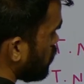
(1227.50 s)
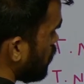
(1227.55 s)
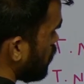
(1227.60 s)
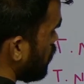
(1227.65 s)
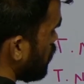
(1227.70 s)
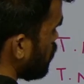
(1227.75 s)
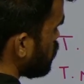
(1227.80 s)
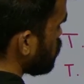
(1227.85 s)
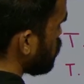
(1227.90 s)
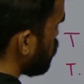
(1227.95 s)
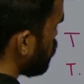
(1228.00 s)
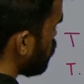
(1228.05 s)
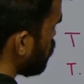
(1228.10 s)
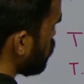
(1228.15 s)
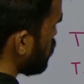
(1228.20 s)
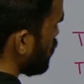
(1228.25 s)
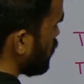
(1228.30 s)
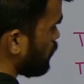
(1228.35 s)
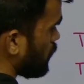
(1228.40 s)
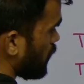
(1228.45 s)
So
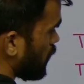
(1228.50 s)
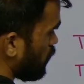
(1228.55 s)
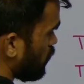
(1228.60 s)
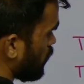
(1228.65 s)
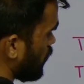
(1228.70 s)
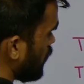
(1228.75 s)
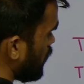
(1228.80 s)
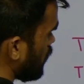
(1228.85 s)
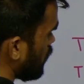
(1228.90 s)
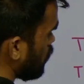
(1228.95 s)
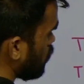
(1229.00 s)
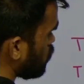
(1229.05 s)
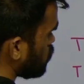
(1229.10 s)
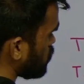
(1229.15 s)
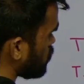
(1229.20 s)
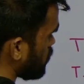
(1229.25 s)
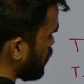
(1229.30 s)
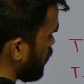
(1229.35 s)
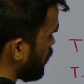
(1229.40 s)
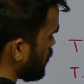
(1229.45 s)
total number of radial
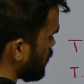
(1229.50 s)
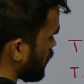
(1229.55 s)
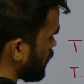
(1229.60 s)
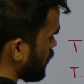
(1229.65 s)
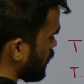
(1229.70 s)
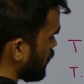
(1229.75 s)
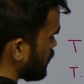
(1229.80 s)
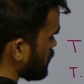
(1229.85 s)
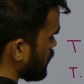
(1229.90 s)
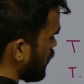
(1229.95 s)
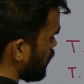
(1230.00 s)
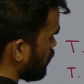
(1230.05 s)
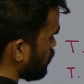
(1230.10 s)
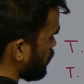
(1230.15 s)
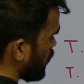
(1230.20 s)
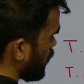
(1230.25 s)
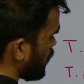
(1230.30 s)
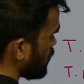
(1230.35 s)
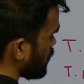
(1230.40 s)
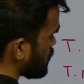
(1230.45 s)
nodes are taken as n
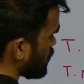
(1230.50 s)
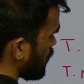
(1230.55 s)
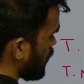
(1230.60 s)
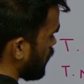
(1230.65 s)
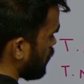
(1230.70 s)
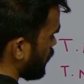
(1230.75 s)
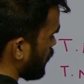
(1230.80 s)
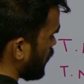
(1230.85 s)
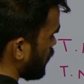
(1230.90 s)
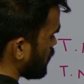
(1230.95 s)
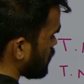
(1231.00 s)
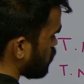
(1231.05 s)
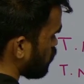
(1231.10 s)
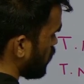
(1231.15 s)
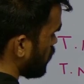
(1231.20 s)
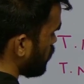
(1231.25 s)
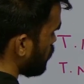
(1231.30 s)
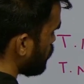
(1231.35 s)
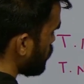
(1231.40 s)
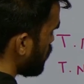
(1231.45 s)
minus L minus
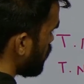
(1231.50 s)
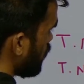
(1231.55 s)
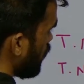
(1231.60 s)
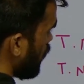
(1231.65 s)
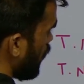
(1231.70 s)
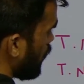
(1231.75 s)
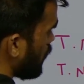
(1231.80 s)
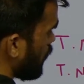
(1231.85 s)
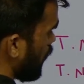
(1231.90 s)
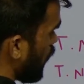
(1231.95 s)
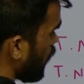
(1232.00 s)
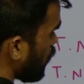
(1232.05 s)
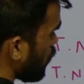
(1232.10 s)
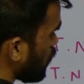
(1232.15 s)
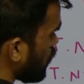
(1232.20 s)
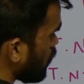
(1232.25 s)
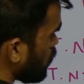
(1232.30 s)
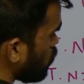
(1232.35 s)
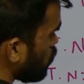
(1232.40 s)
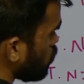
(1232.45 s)
1 and
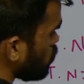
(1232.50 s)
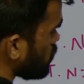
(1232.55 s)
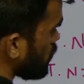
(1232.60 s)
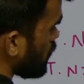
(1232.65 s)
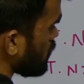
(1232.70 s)
angular nodes as